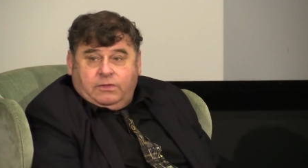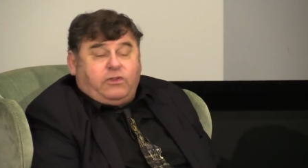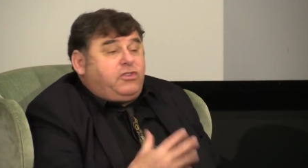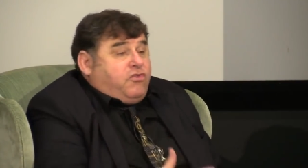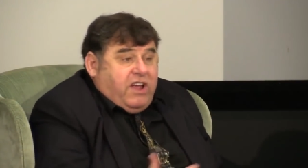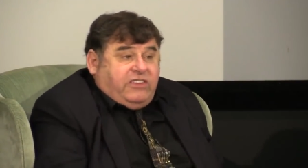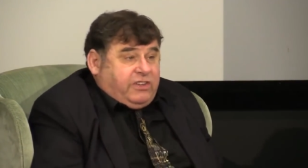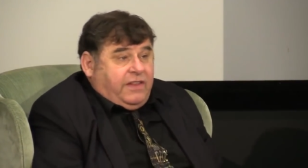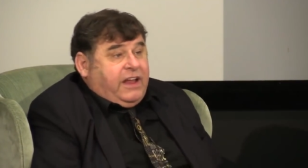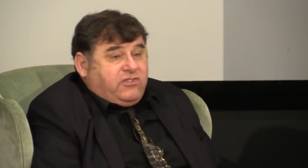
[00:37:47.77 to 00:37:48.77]
There's a
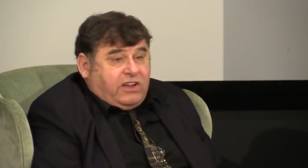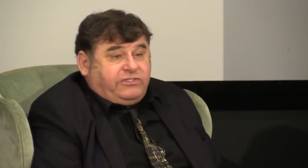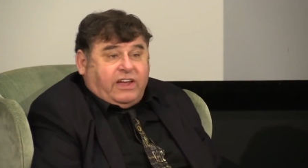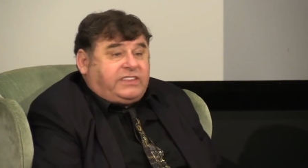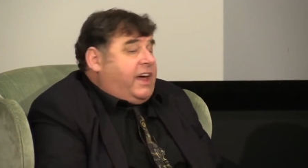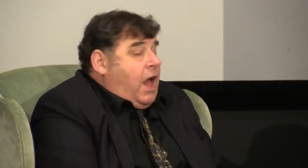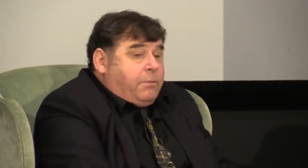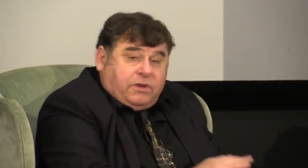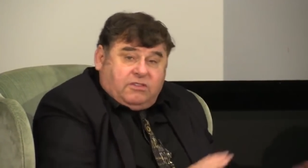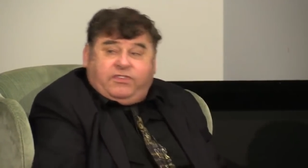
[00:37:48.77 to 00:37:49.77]
reason they dress like that.
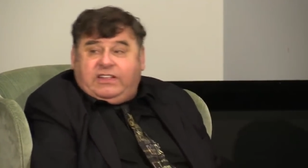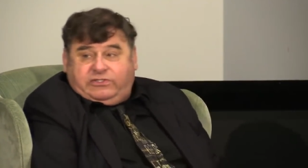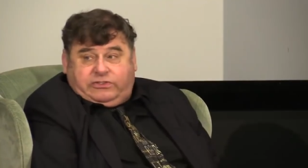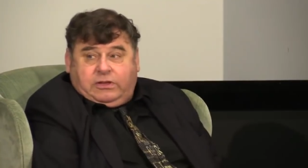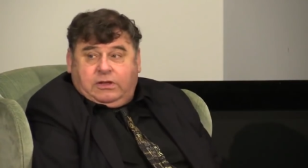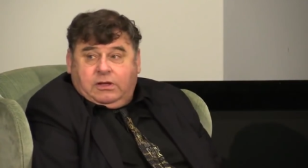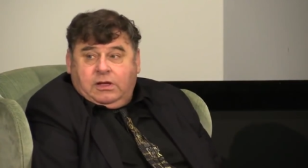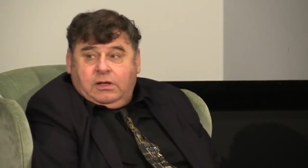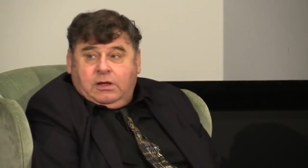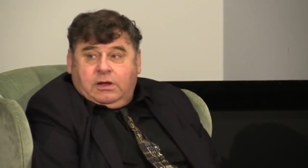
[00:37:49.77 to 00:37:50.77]
I'm convinced.
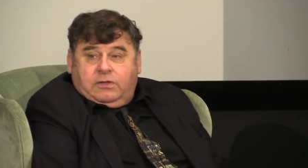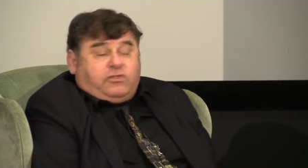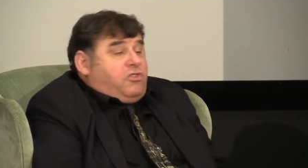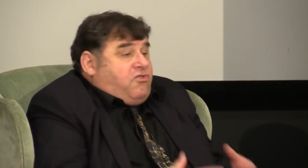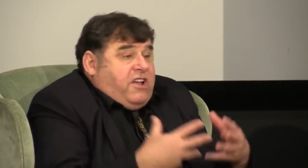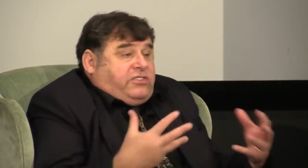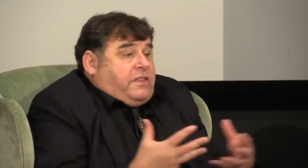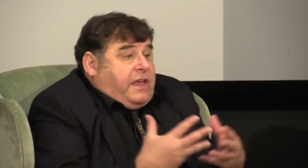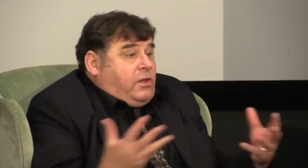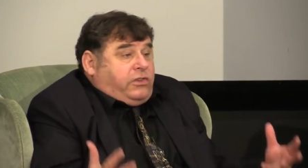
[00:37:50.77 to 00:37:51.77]
There's a
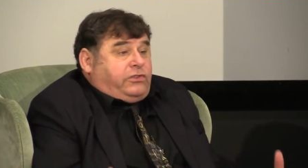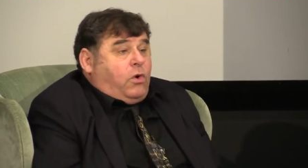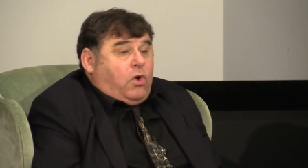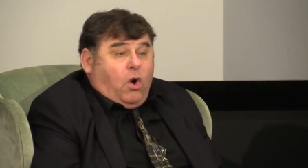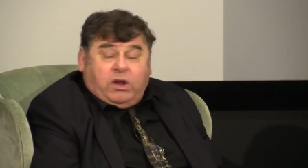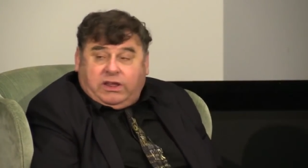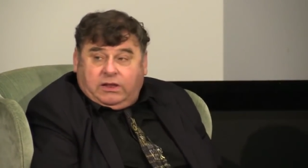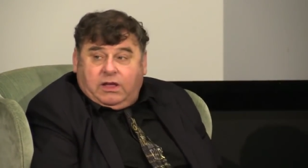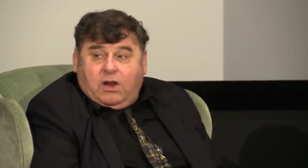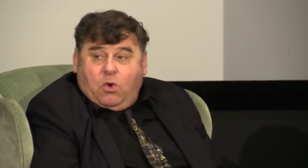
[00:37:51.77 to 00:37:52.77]
reason they look so
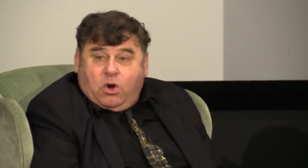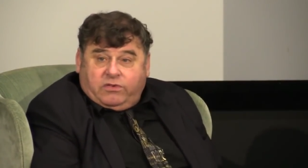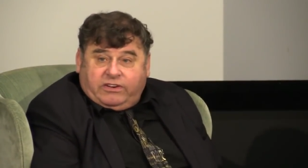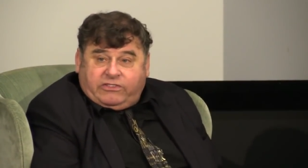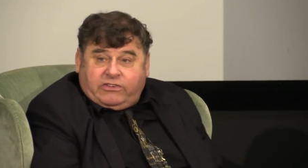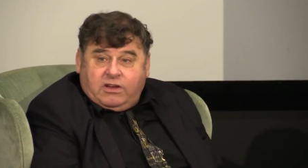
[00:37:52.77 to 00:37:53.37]
gaudy and whorish.